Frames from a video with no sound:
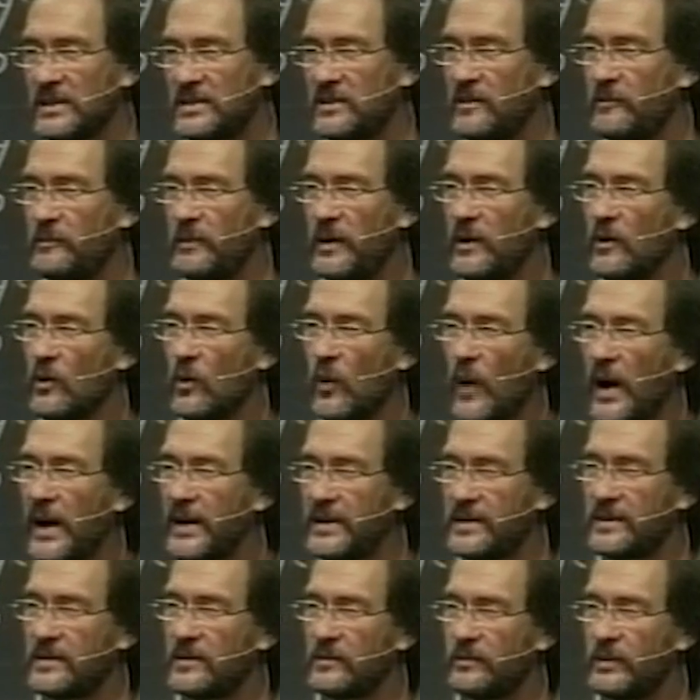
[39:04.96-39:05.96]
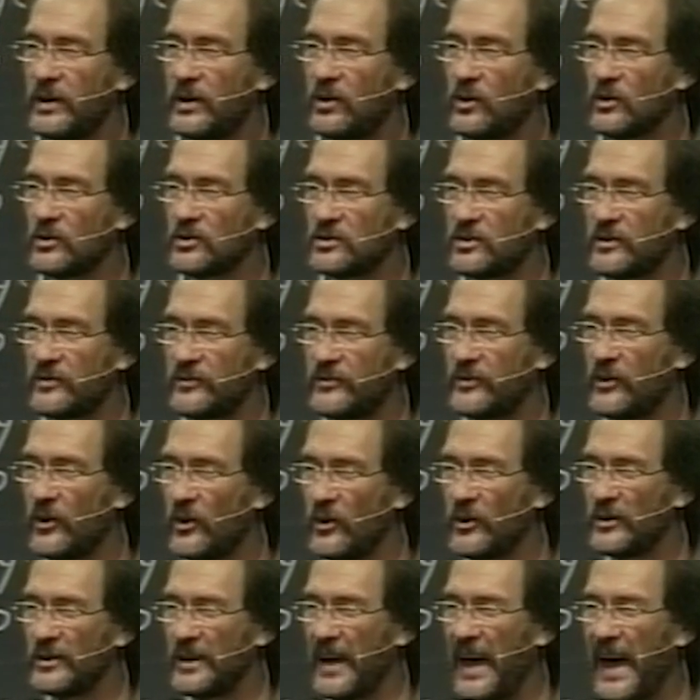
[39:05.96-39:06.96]
been white because of all
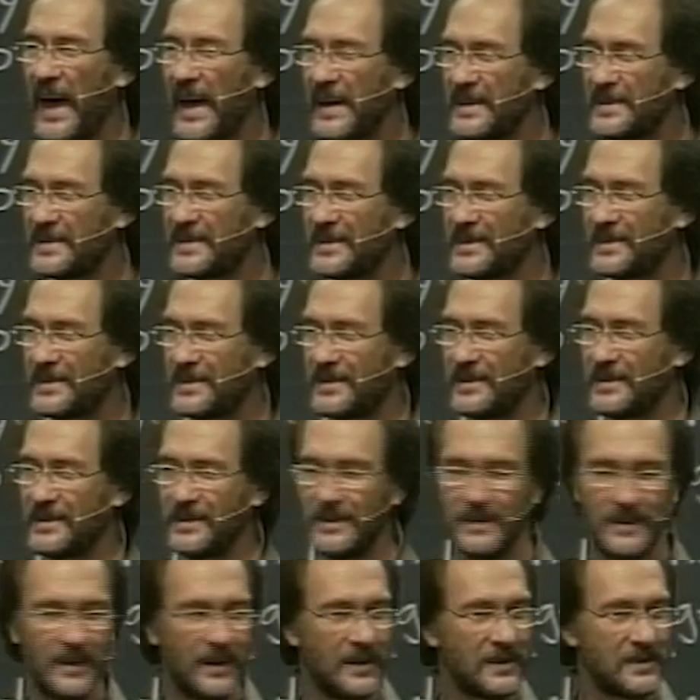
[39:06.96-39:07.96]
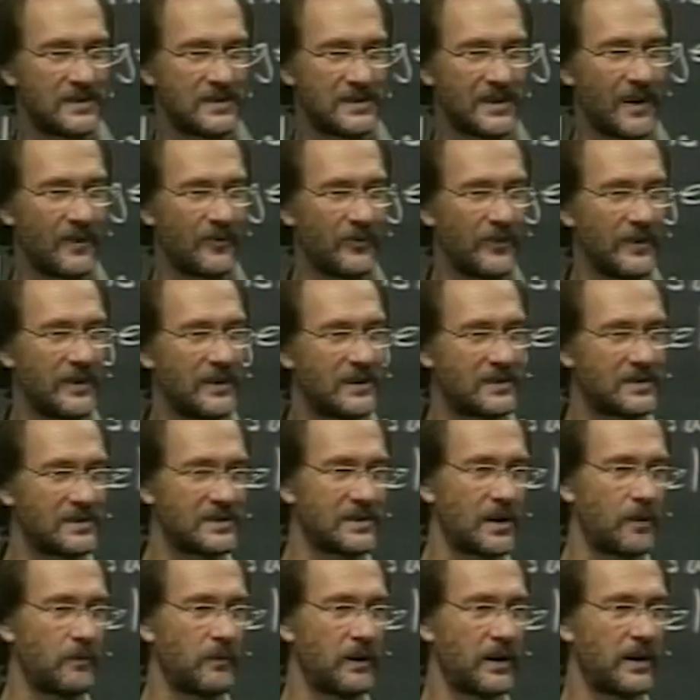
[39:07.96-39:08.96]
the acids and stuff in the
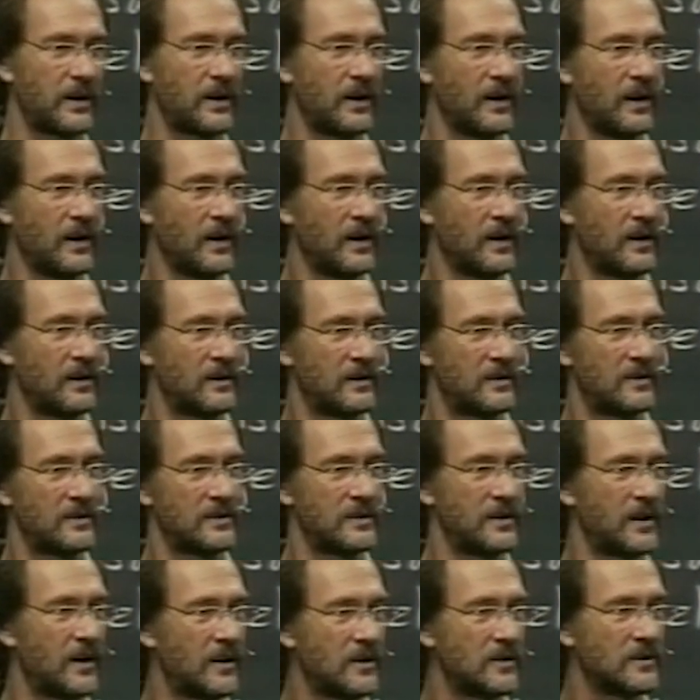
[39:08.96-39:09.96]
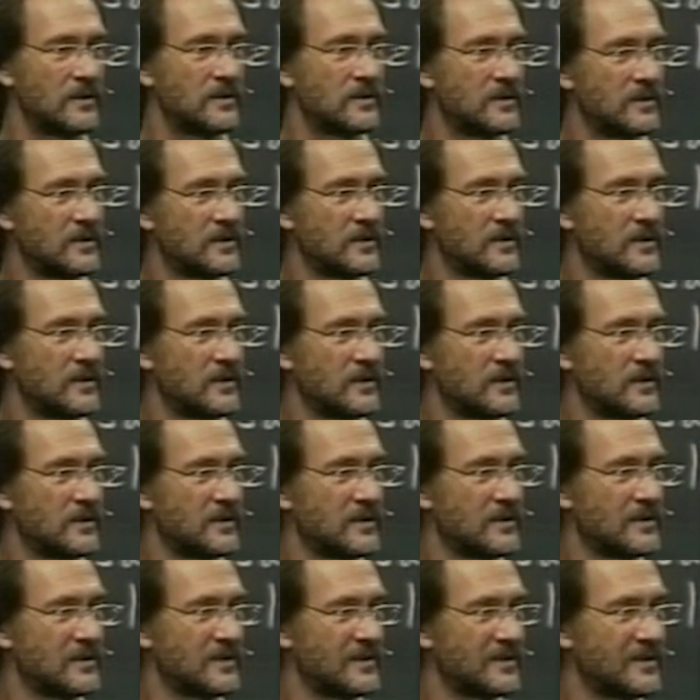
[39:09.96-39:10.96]
stomach. You know,
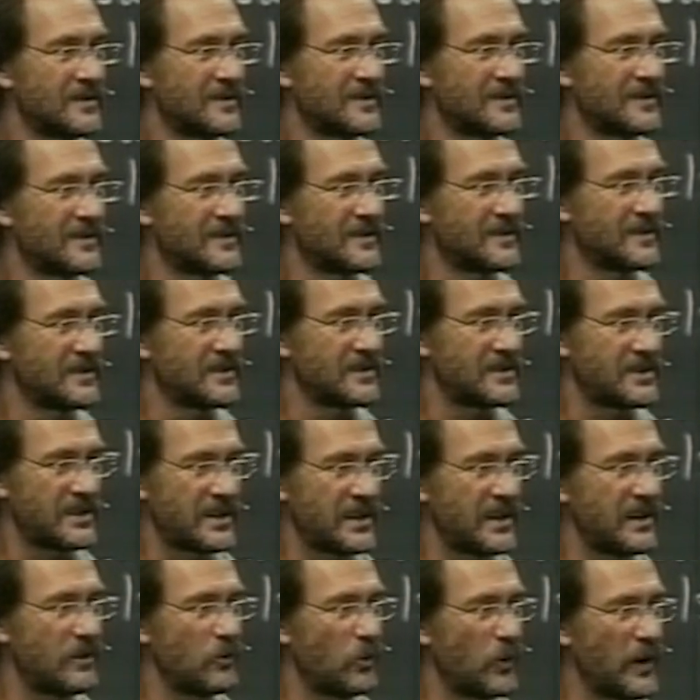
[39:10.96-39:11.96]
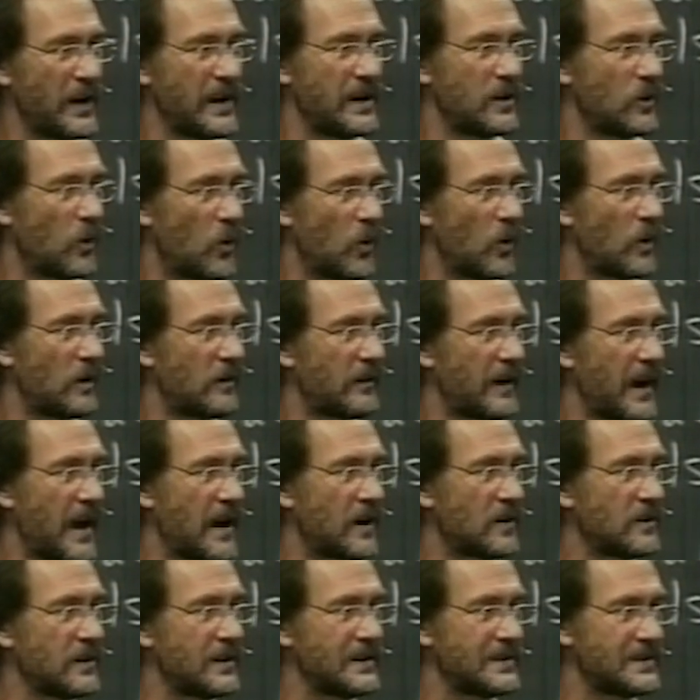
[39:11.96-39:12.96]
seaweed all around
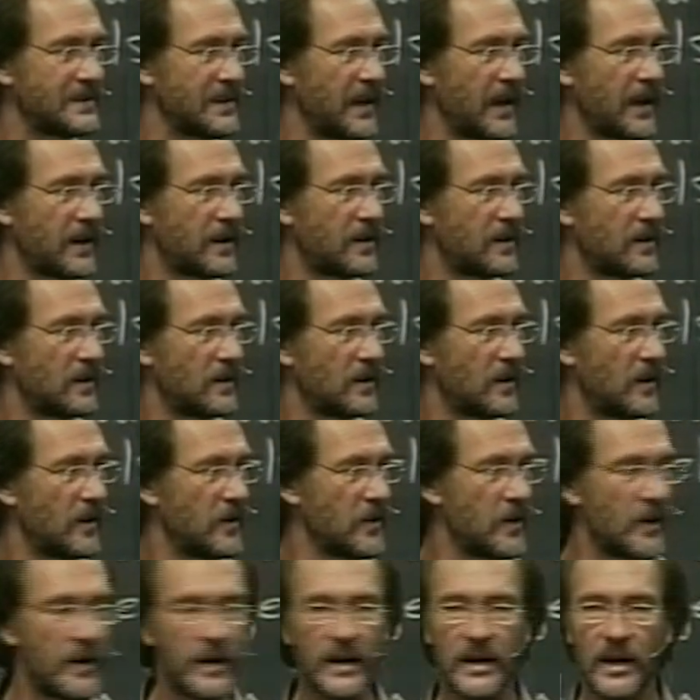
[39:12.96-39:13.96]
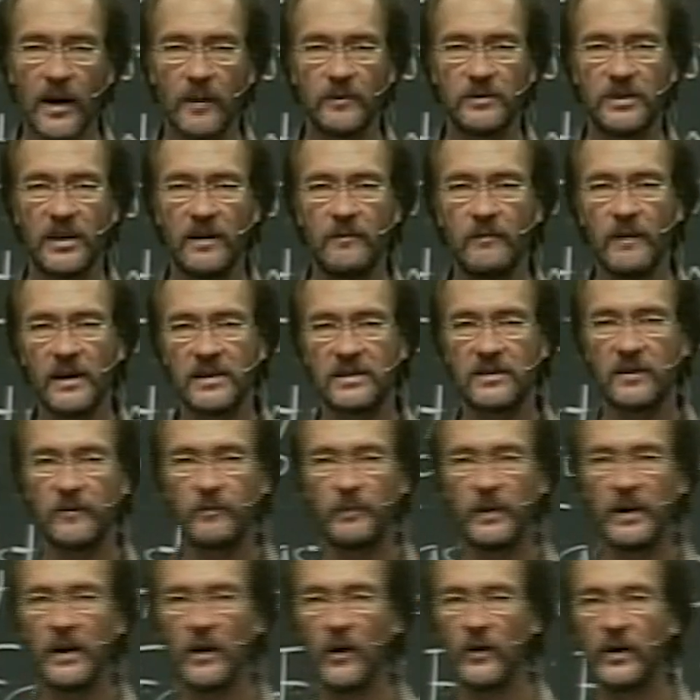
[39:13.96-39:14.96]
his neck. Here he comes. He must have
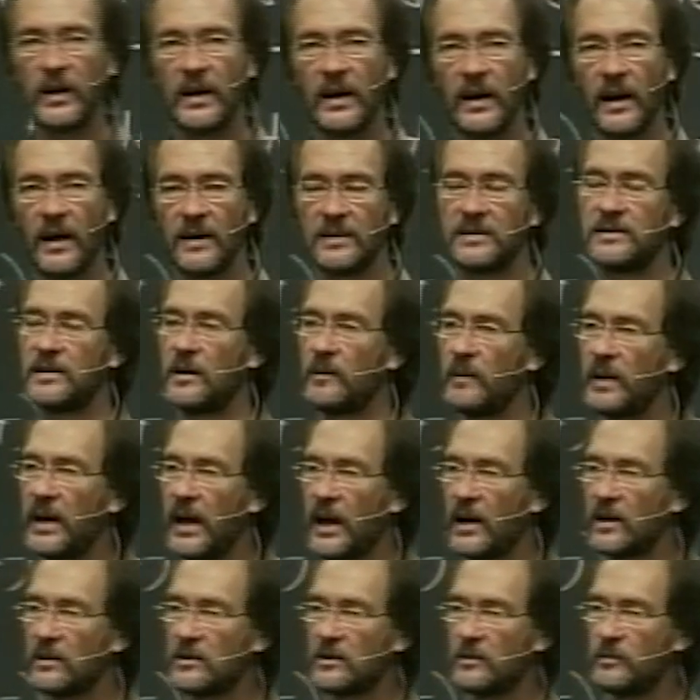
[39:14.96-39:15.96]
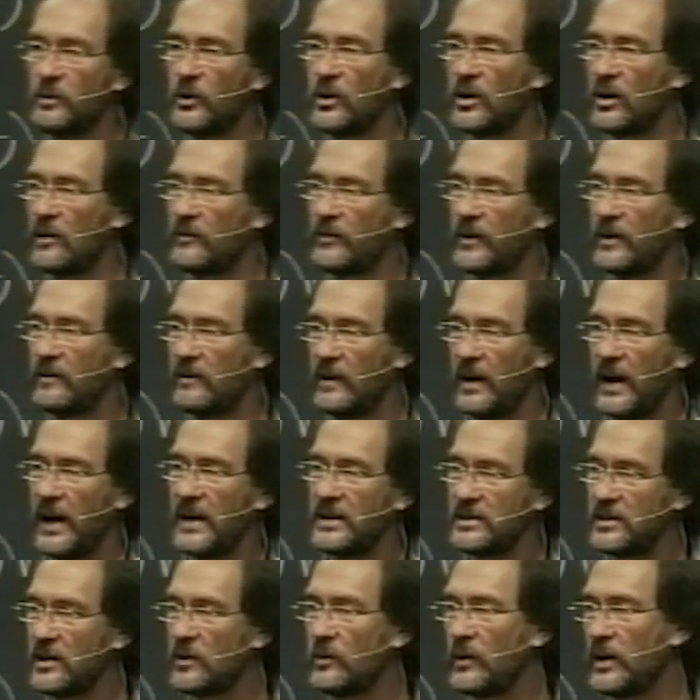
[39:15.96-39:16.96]
been looking like something out of the book of
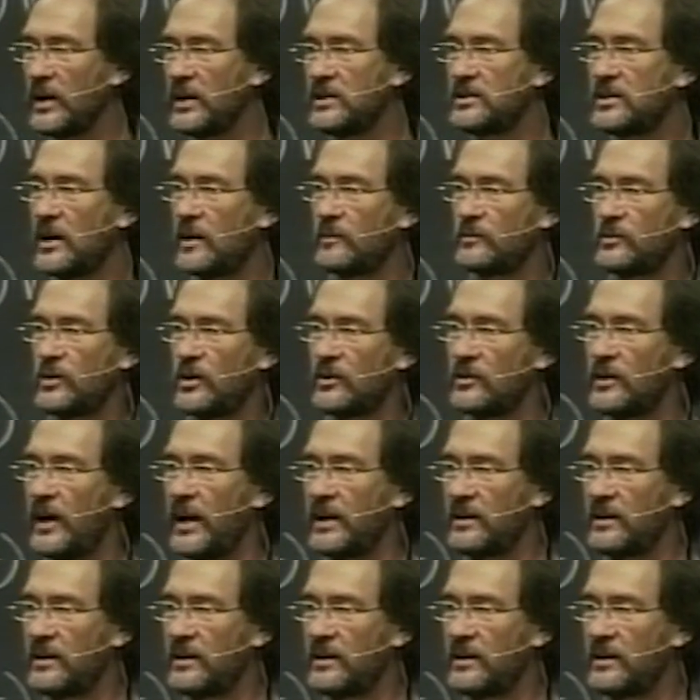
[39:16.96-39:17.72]
Revelation when he jumped on that